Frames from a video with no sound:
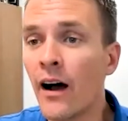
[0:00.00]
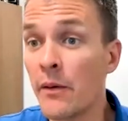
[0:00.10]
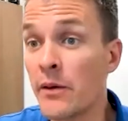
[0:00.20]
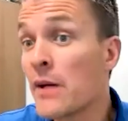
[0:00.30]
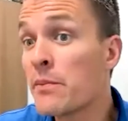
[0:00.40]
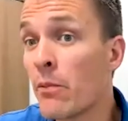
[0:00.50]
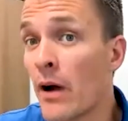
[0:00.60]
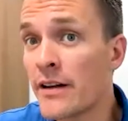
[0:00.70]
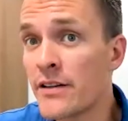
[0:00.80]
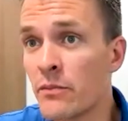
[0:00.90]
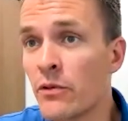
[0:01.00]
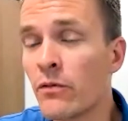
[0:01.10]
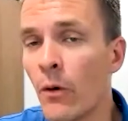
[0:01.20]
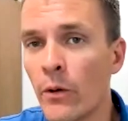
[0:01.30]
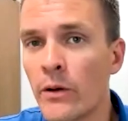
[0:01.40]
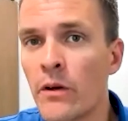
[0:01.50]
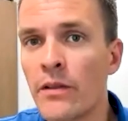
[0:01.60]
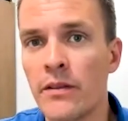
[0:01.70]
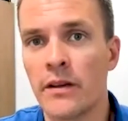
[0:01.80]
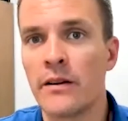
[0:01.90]
You might be ready to move forward
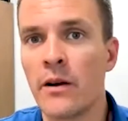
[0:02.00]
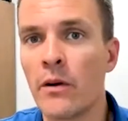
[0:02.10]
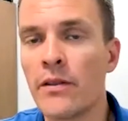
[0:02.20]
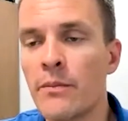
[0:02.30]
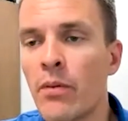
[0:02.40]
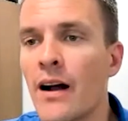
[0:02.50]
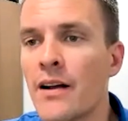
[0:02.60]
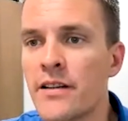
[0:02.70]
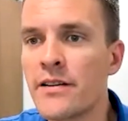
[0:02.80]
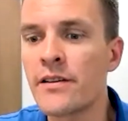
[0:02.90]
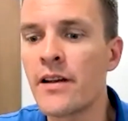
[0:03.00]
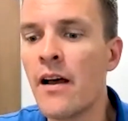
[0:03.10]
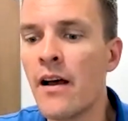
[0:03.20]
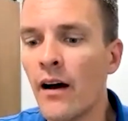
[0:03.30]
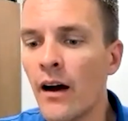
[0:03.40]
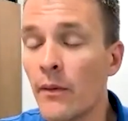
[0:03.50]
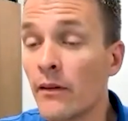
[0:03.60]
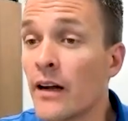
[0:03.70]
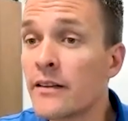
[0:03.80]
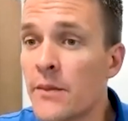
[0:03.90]
with the process. A
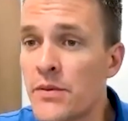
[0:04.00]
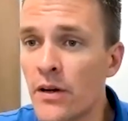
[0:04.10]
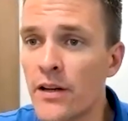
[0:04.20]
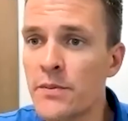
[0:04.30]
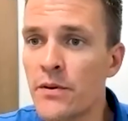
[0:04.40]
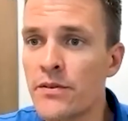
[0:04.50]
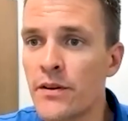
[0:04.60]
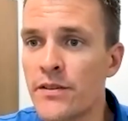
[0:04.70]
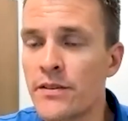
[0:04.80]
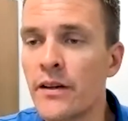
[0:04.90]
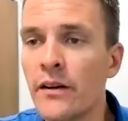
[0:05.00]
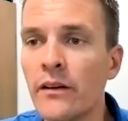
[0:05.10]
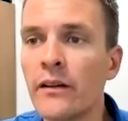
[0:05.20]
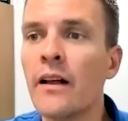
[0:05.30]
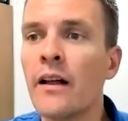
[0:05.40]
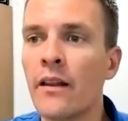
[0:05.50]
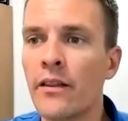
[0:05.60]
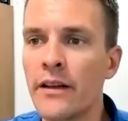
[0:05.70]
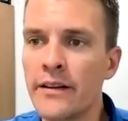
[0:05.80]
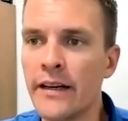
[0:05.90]
lot of times customers are still
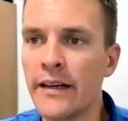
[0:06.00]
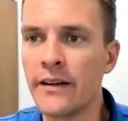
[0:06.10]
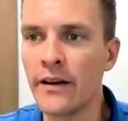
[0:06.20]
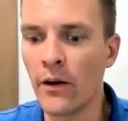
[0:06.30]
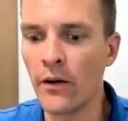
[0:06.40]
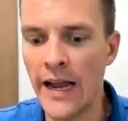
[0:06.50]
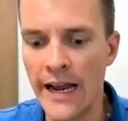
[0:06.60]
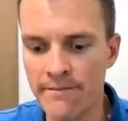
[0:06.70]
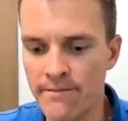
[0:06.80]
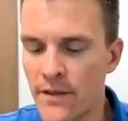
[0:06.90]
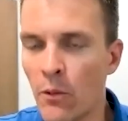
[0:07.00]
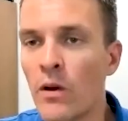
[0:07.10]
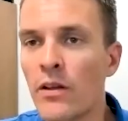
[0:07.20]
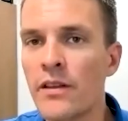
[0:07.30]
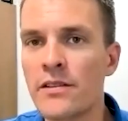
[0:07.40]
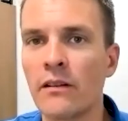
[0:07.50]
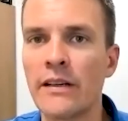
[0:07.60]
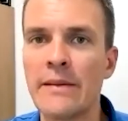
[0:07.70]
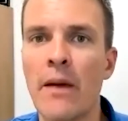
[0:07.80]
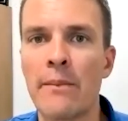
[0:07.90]
thinking, hey, will this
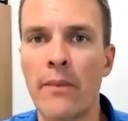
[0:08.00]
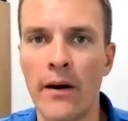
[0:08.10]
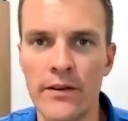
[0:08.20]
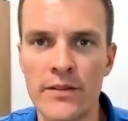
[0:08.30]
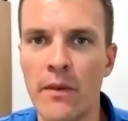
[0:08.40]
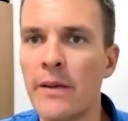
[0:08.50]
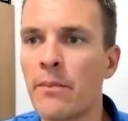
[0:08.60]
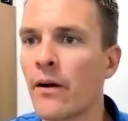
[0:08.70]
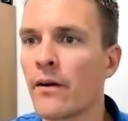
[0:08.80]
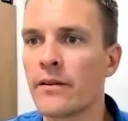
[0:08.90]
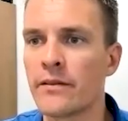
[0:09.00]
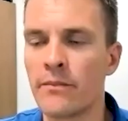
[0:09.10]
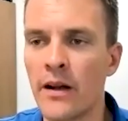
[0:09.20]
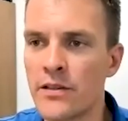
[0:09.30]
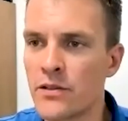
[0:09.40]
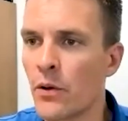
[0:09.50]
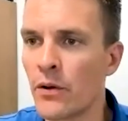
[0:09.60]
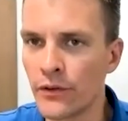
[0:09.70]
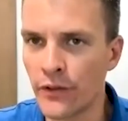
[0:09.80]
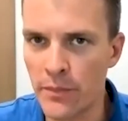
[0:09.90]
clean my parts? My
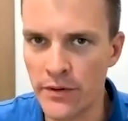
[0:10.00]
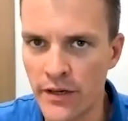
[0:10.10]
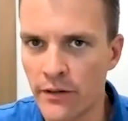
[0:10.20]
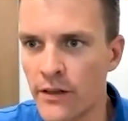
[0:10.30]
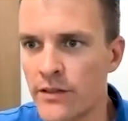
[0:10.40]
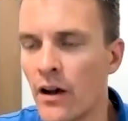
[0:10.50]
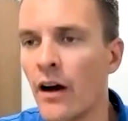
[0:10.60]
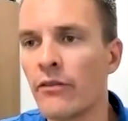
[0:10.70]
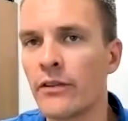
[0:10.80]
soils are particularly tough.